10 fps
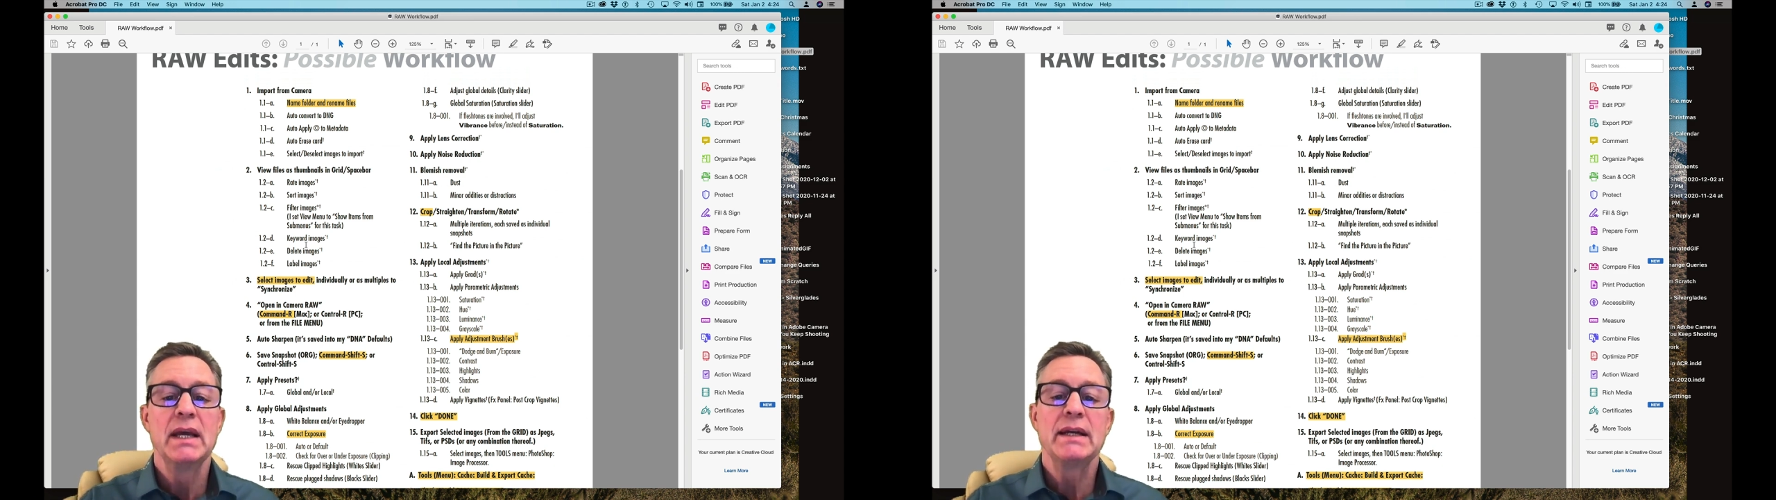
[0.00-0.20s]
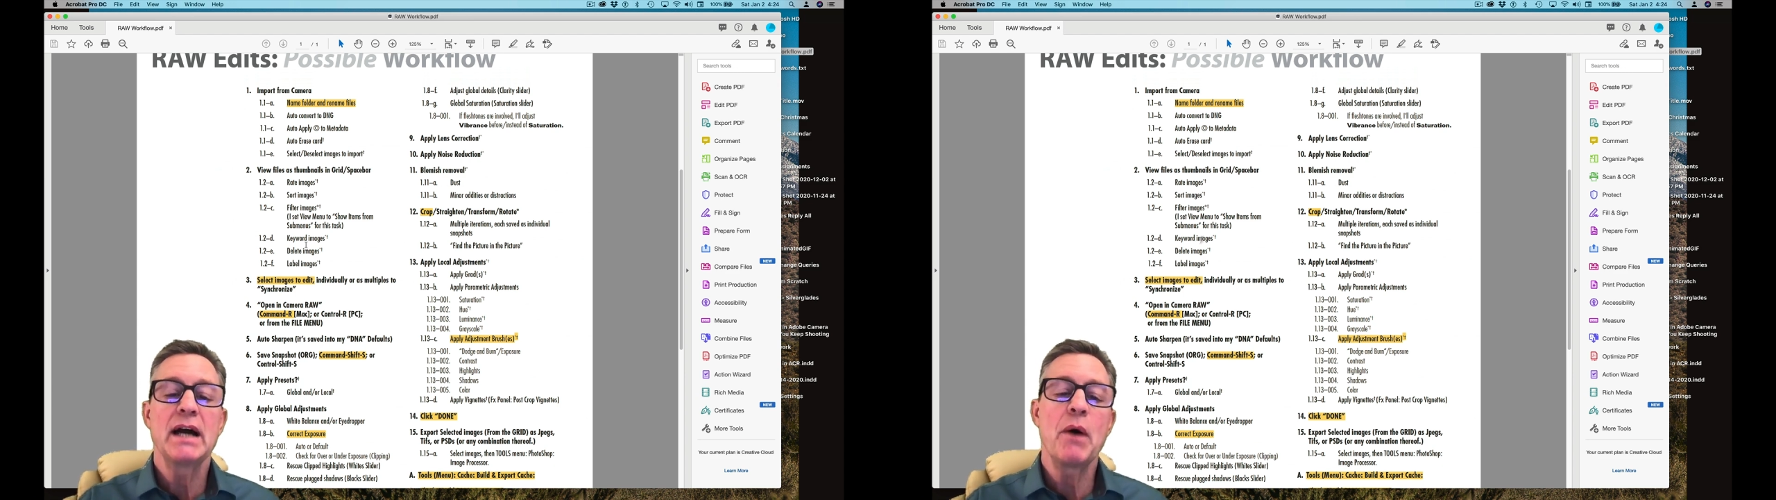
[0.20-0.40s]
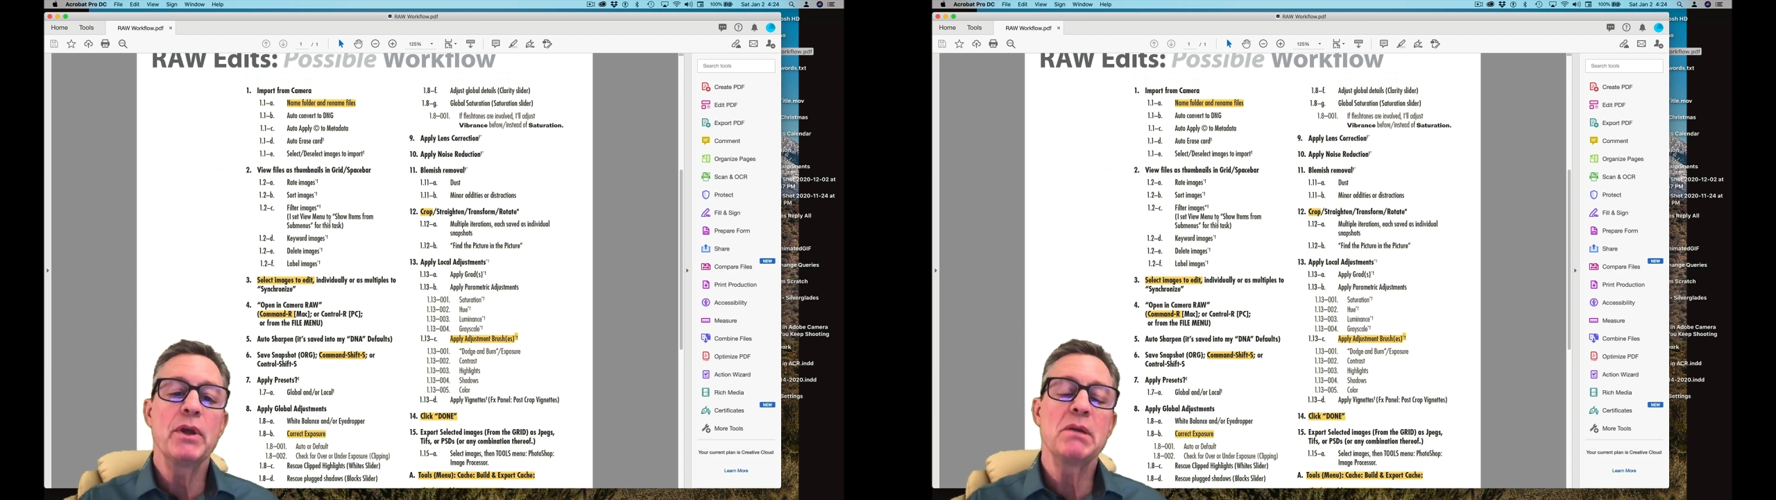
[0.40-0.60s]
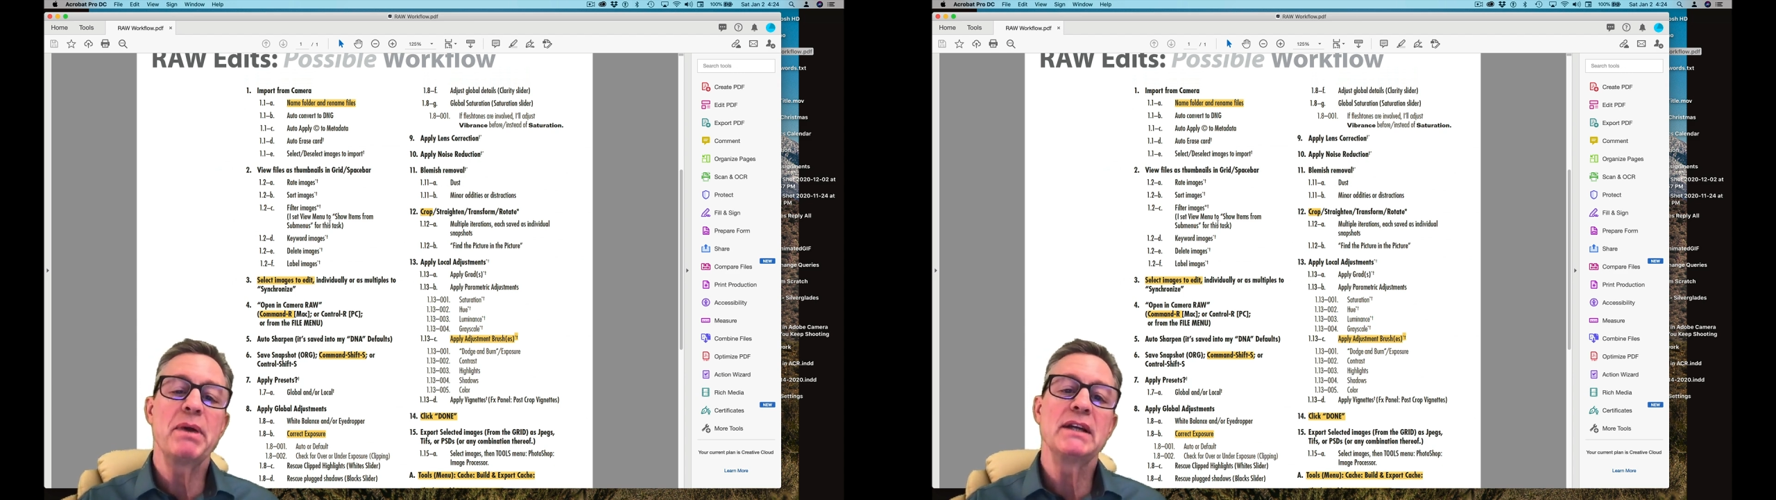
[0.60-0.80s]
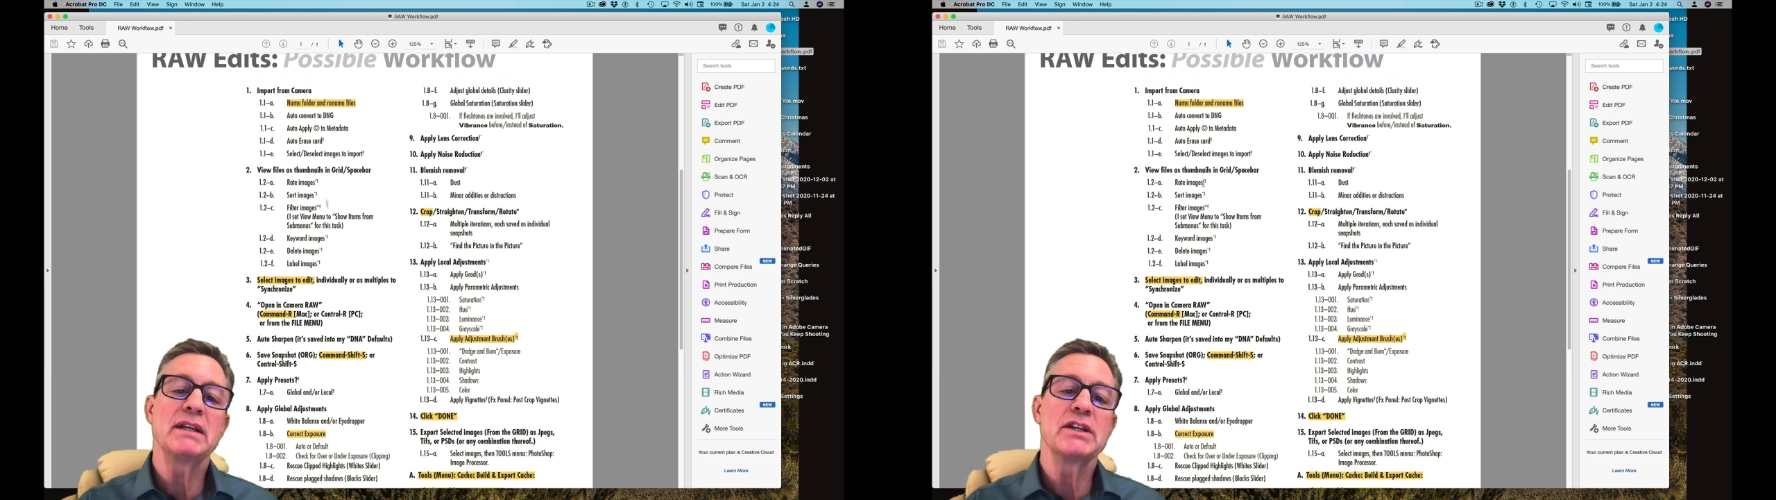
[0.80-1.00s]
Now I want you to
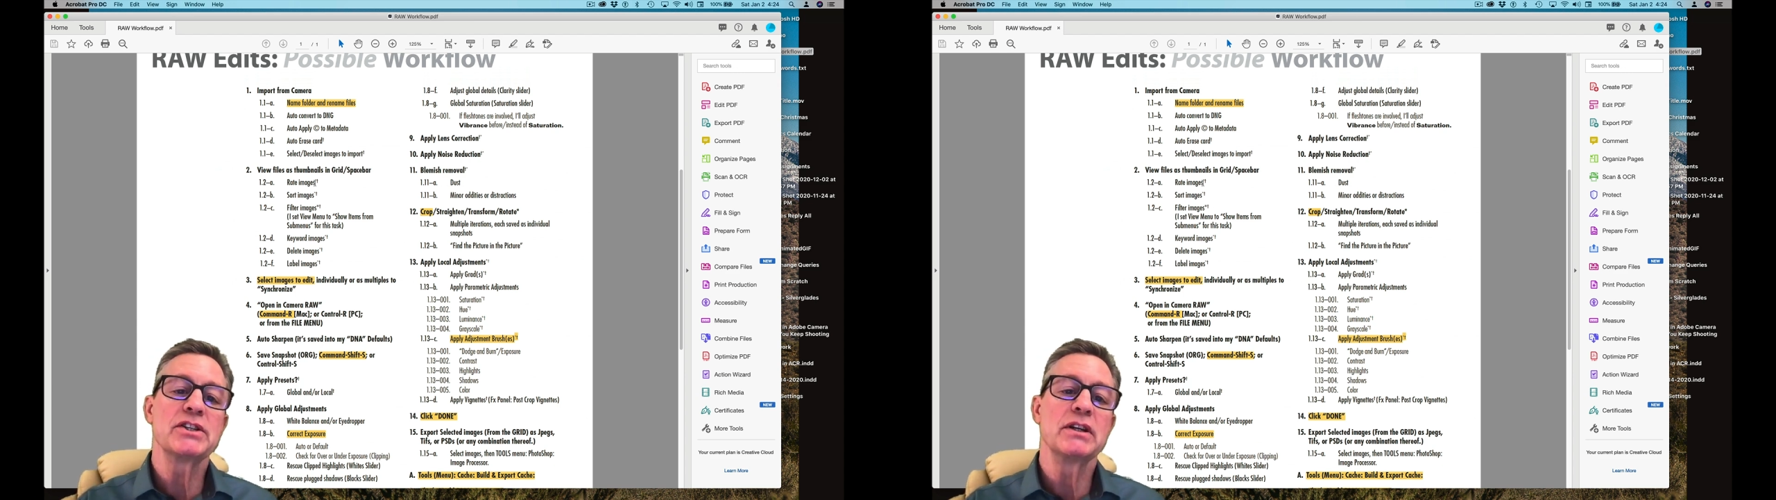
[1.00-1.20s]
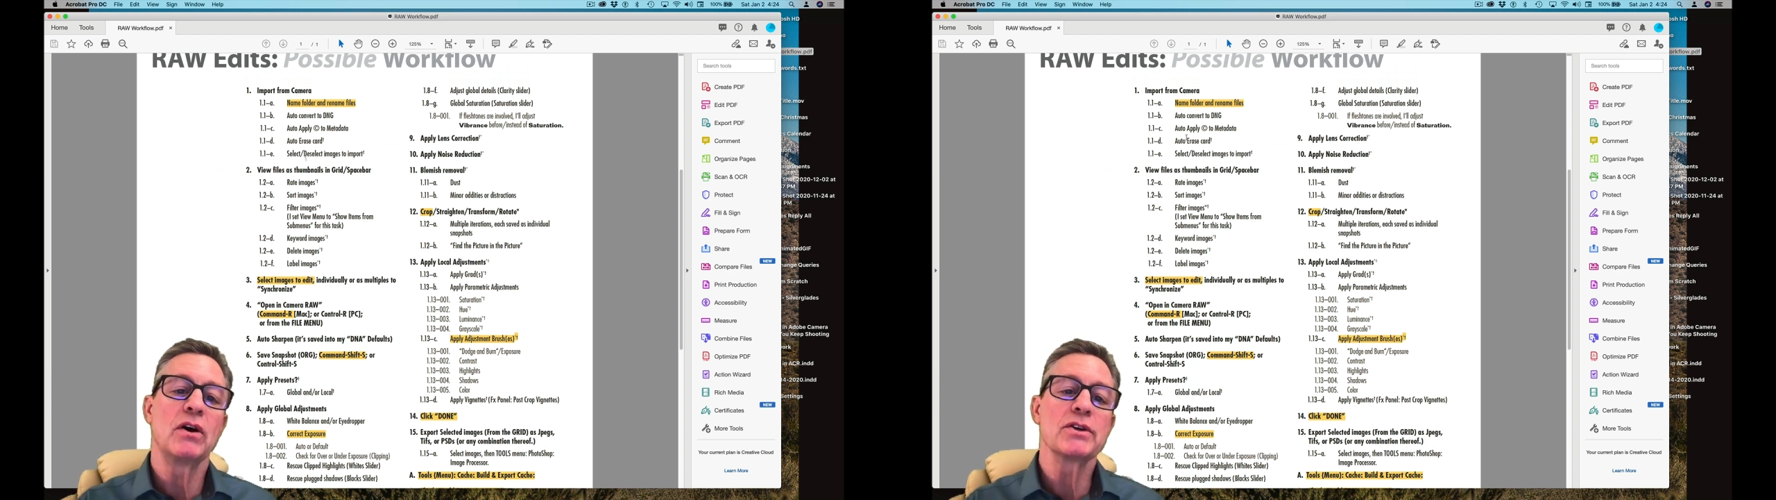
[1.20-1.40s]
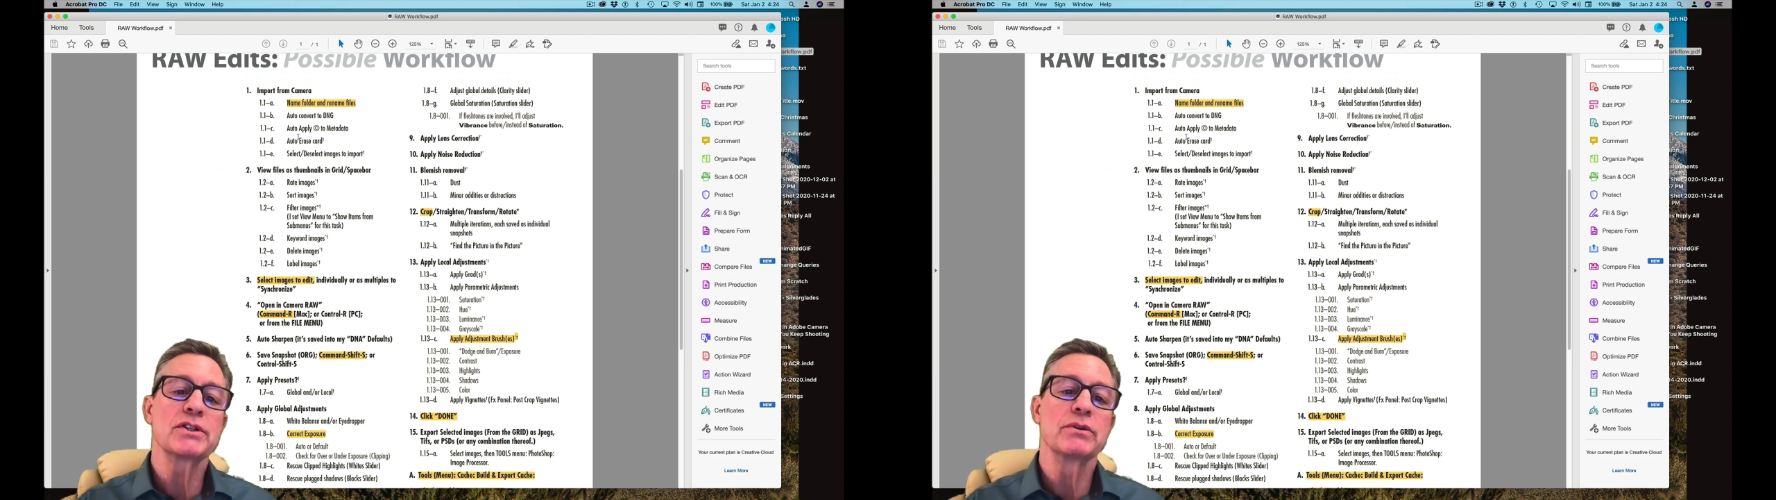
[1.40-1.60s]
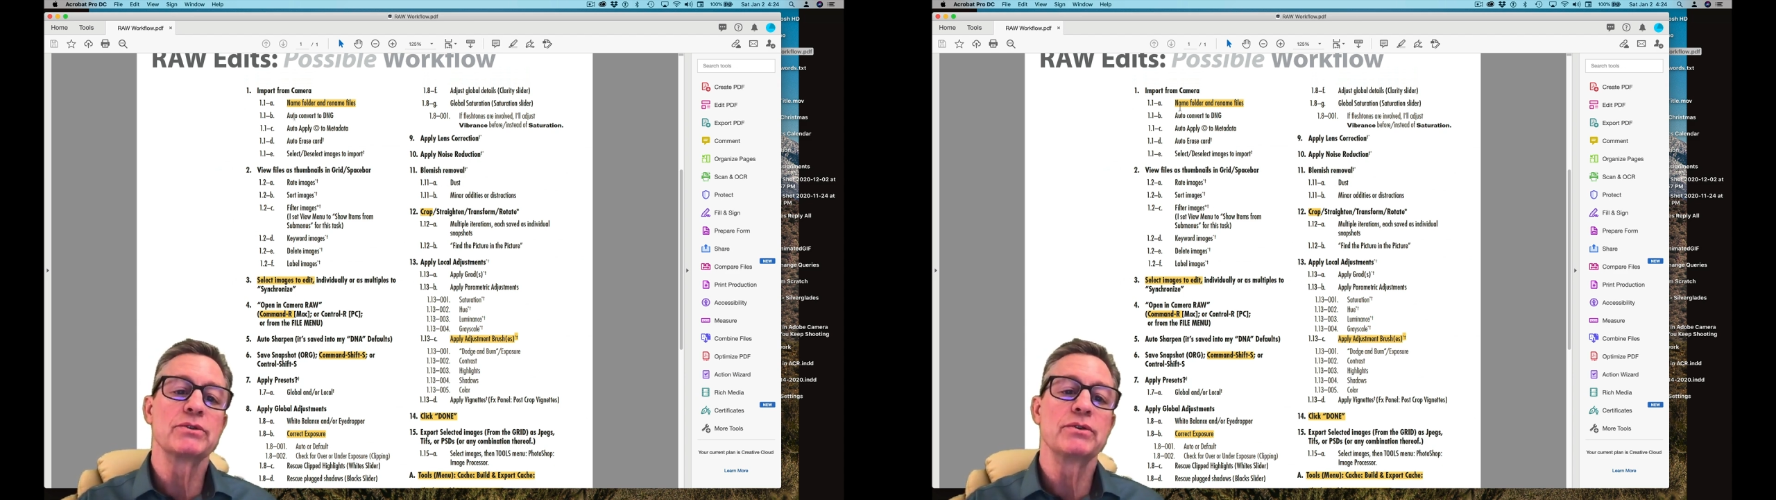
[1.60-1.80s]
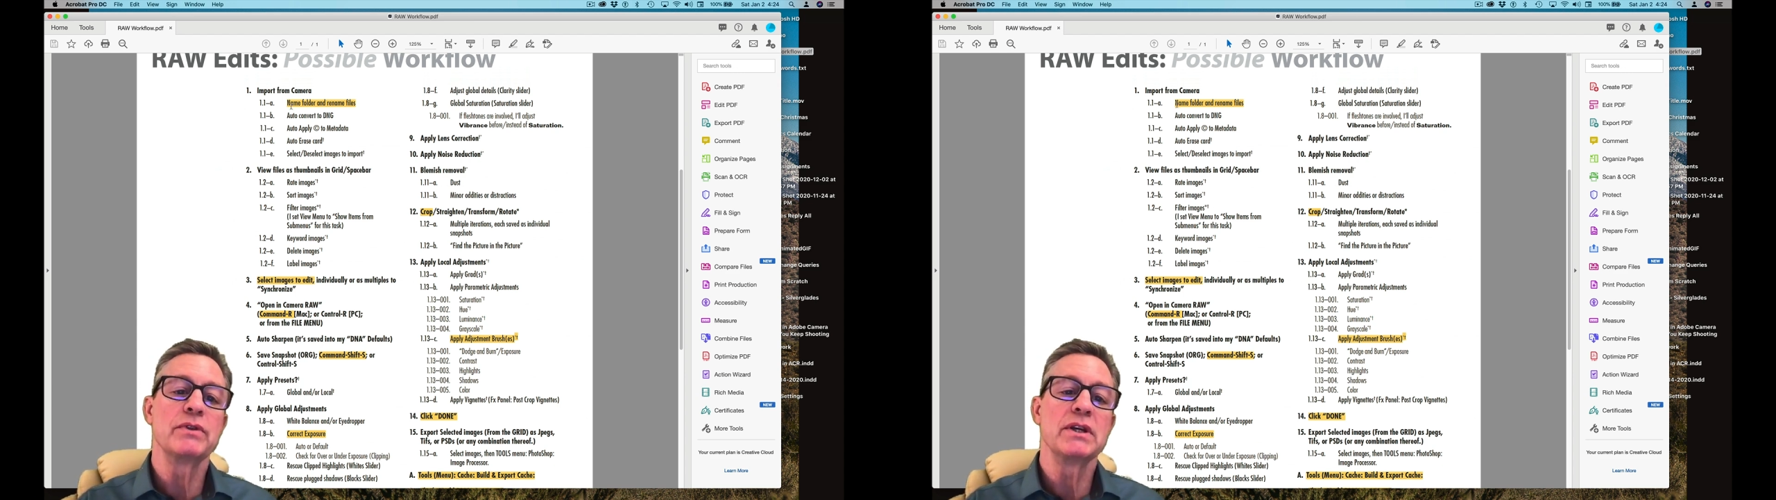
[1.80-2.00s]
pay attention also
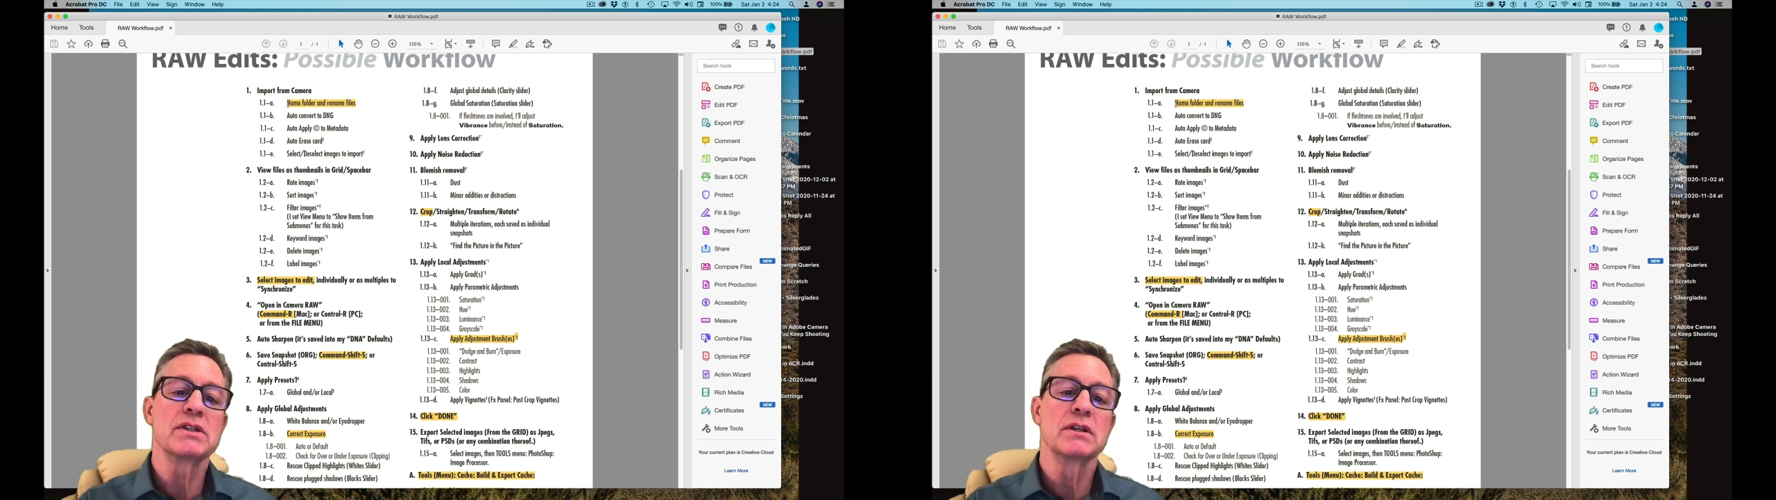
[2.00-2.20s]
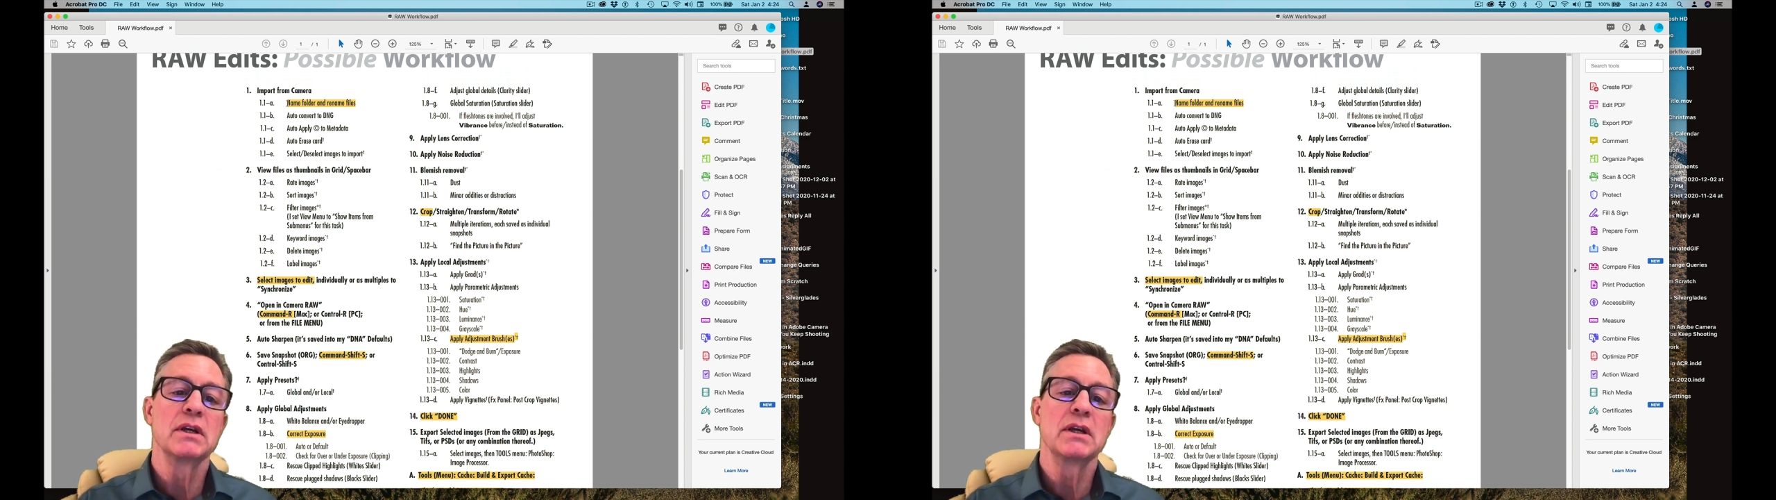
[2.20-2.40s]
to these